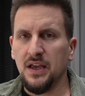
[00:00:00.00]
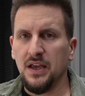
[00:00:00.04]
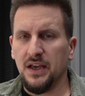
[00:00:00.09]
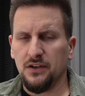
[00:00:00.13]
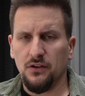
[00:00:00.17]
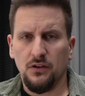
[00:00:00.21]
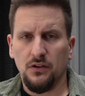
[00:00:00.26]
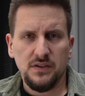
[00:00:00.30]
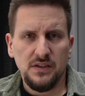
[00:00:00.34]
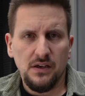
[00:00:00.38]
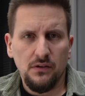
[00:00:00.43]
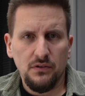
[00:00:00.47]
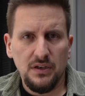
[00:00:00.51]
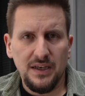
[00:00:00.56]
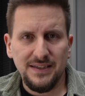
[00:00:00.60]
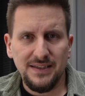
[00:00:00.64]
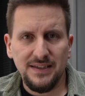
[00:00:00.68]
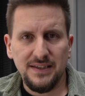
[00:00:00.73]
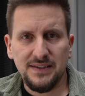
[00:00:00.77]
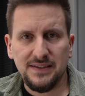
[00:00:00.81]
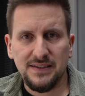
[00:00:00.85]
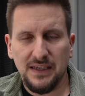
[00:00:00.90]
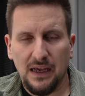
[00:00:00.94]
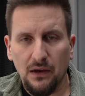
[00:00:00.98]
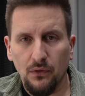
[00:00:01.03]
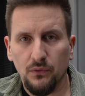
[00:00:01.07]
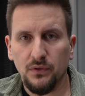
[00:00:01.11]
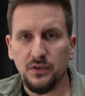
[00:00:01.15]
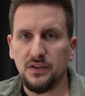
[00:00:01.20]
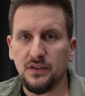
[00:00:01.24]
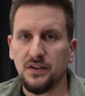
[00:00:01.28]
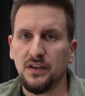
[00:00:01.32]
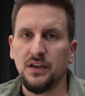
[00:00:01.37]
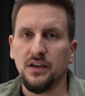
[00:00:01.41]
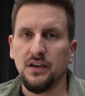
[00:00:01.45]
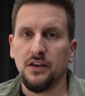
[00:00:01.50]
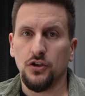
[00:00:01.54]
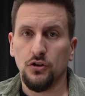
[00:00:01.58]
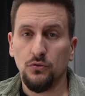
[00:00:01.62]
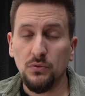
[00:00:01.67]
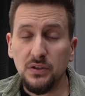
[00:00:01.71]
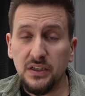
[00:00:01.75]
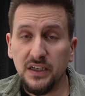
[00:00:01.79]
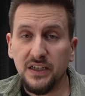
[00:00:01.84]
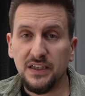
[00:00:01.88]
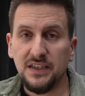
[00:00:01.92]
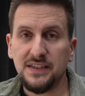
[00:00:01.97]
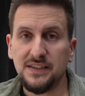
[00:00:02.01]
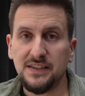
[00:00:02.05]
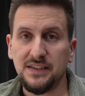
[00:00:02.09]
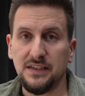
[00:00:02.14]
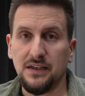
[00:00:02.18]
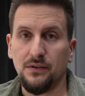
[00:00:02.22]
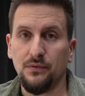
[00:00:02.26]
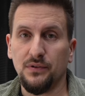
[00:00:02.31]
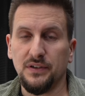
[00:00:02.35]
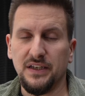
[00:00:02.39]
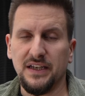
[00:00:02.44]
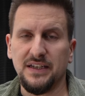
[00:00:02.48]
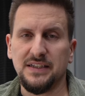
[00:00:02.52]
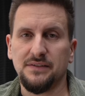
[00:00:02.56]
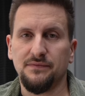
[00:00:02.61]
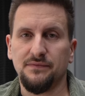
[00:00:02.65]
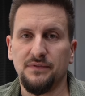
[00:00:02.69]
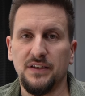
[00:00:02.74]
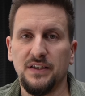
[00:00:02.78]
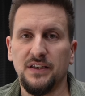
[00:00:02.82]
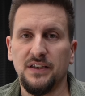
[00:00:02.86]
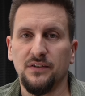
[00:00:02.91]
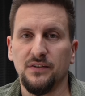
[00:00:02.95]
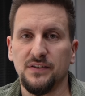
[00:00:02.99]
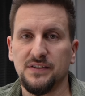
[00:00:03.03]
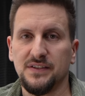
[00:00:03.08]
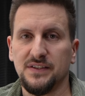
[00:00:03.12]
And also how does it sound. You will hear this in our next videos.